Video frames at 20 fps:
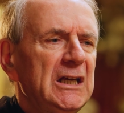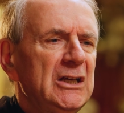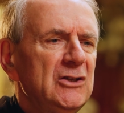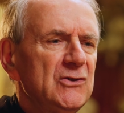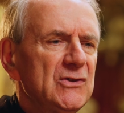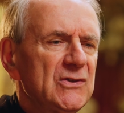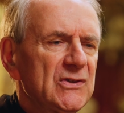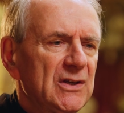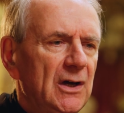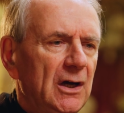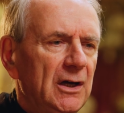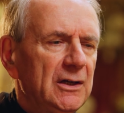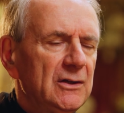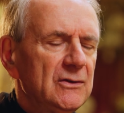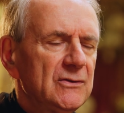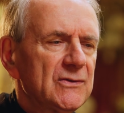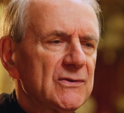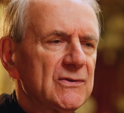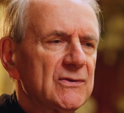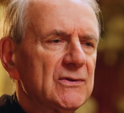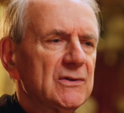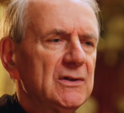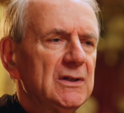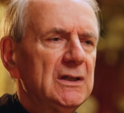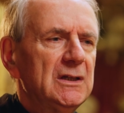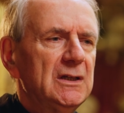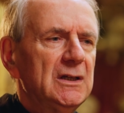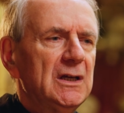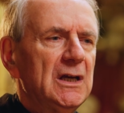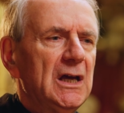insights
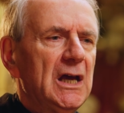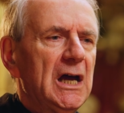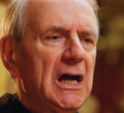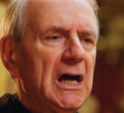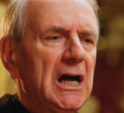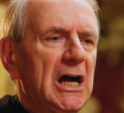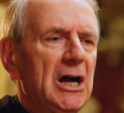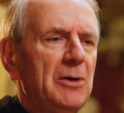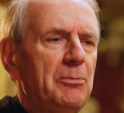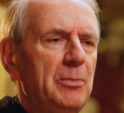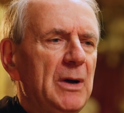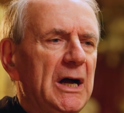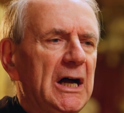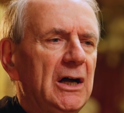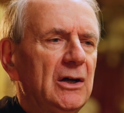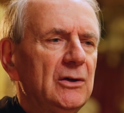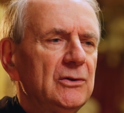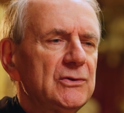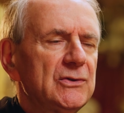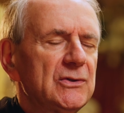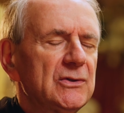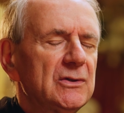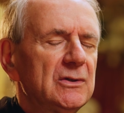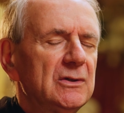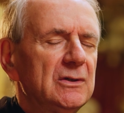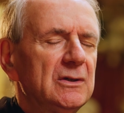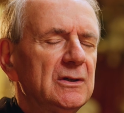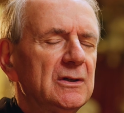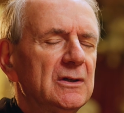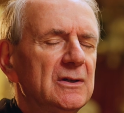
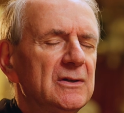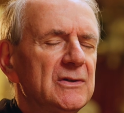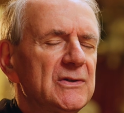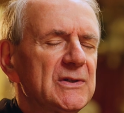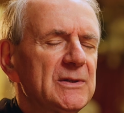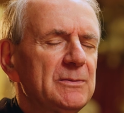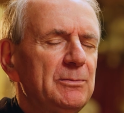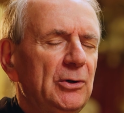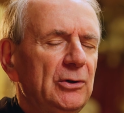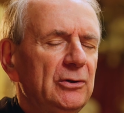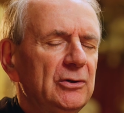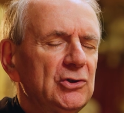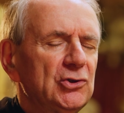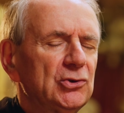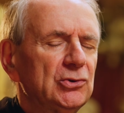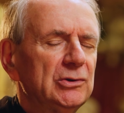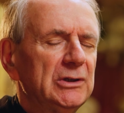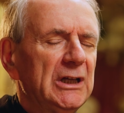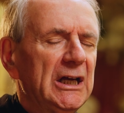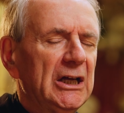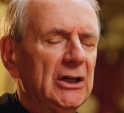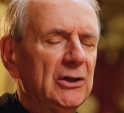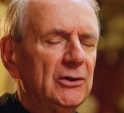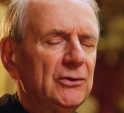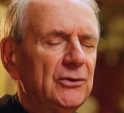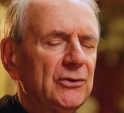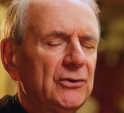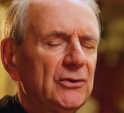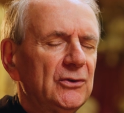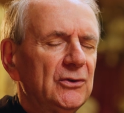about spiritual
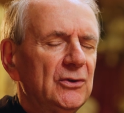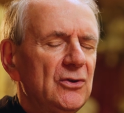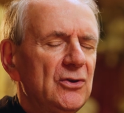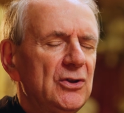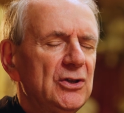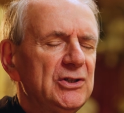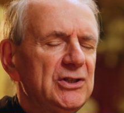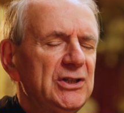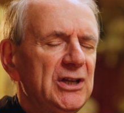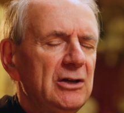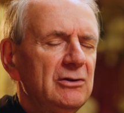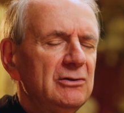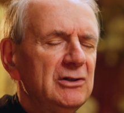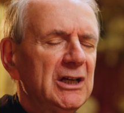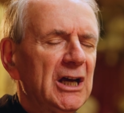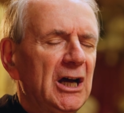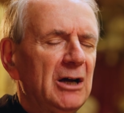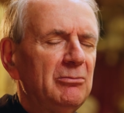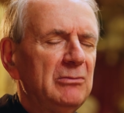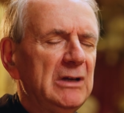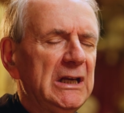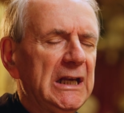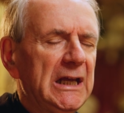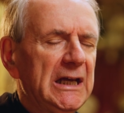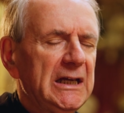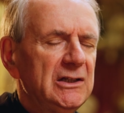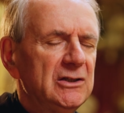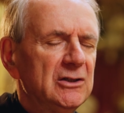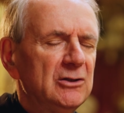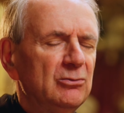health that don't come
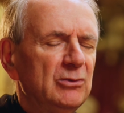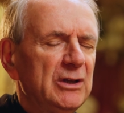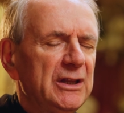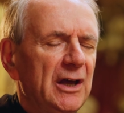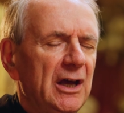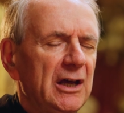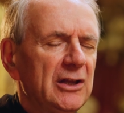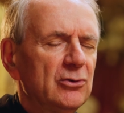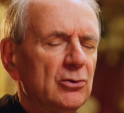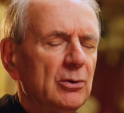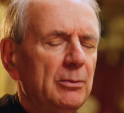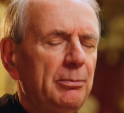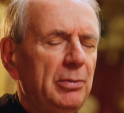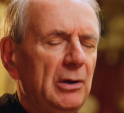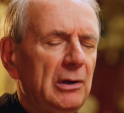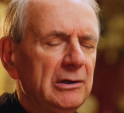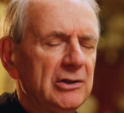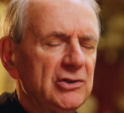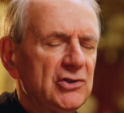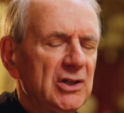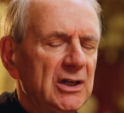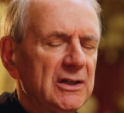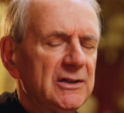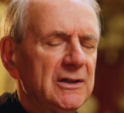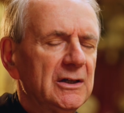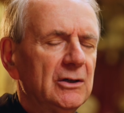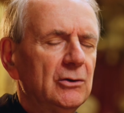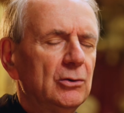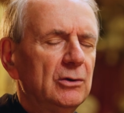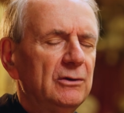laden with either
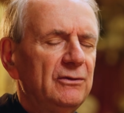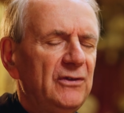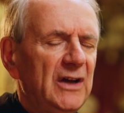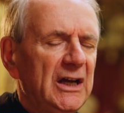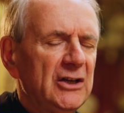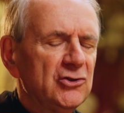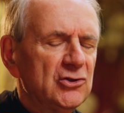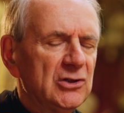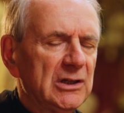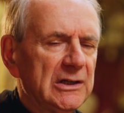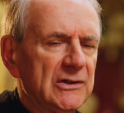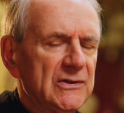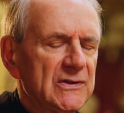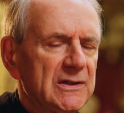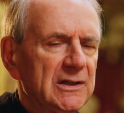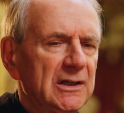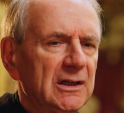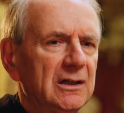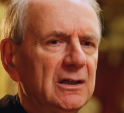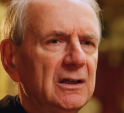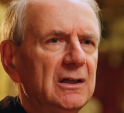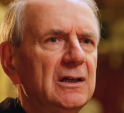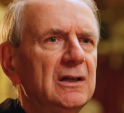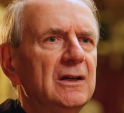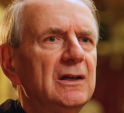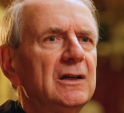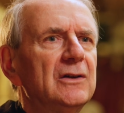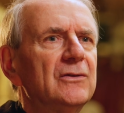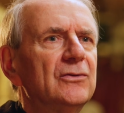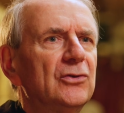apologetic or evangelistic
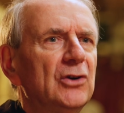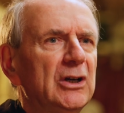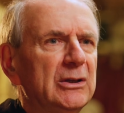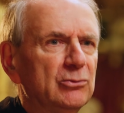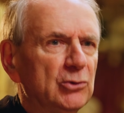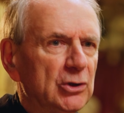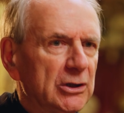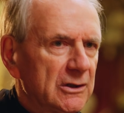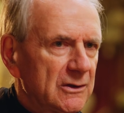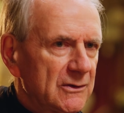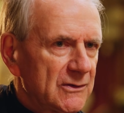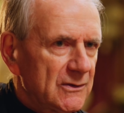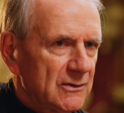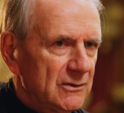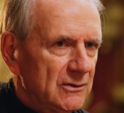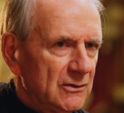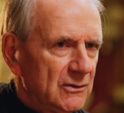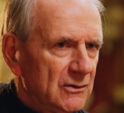frameworks.